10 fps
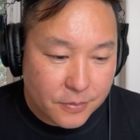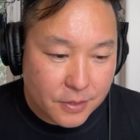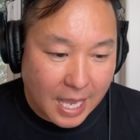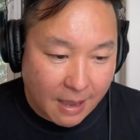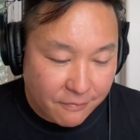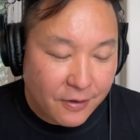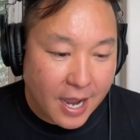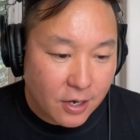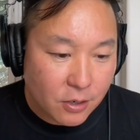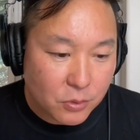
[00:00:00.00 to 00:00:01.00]

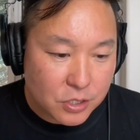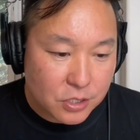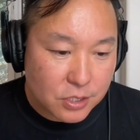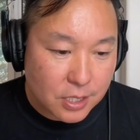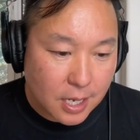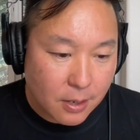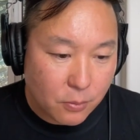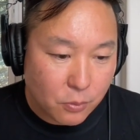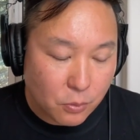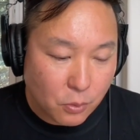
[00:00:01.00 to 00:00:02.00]
Campfire, which is
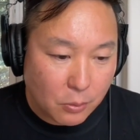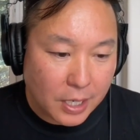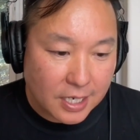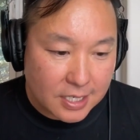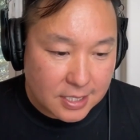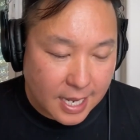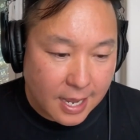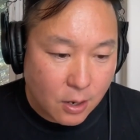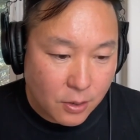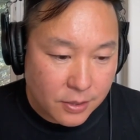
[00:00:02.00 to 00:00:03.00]
what it is
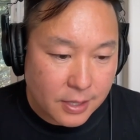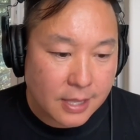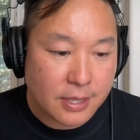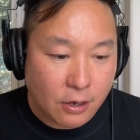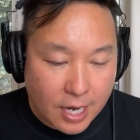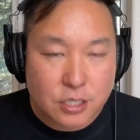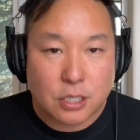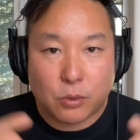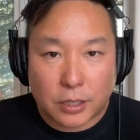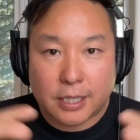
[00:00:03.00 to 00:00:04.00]
now, and they're actually
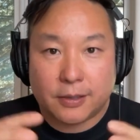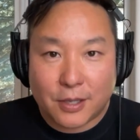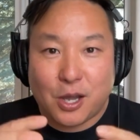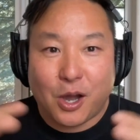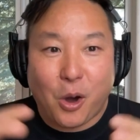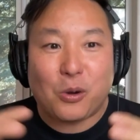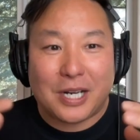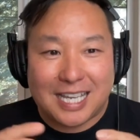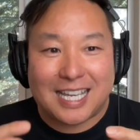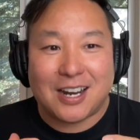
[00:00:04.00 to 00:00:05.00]
really
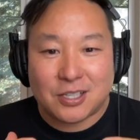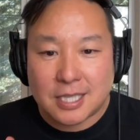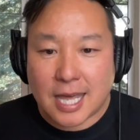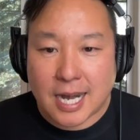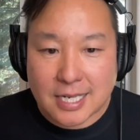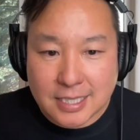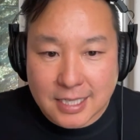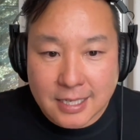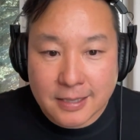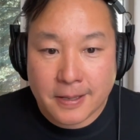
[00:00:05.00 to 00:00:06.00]
honing in on that
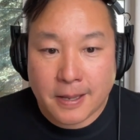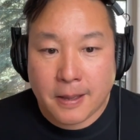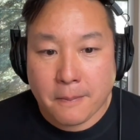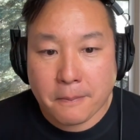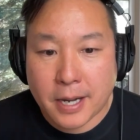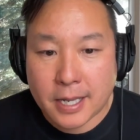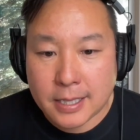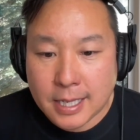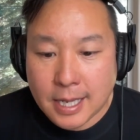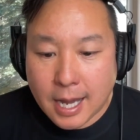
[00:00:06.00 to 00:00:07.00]
idea. But
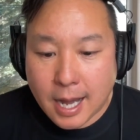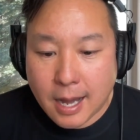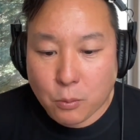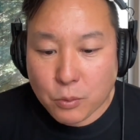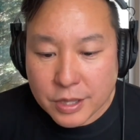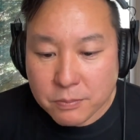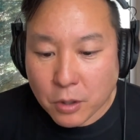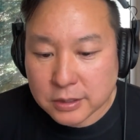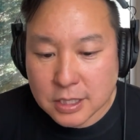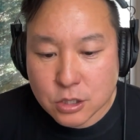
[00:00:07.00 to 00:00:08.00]
with
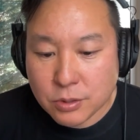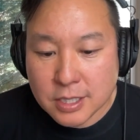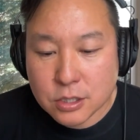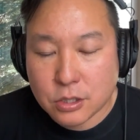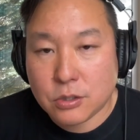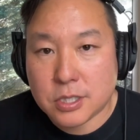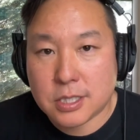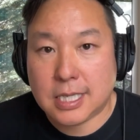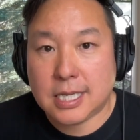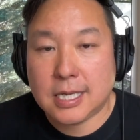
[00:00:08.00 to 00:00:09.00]
multi-screens, do you
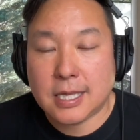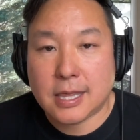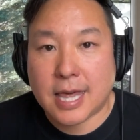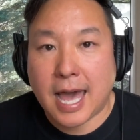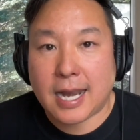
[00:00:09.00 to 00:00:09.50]
see that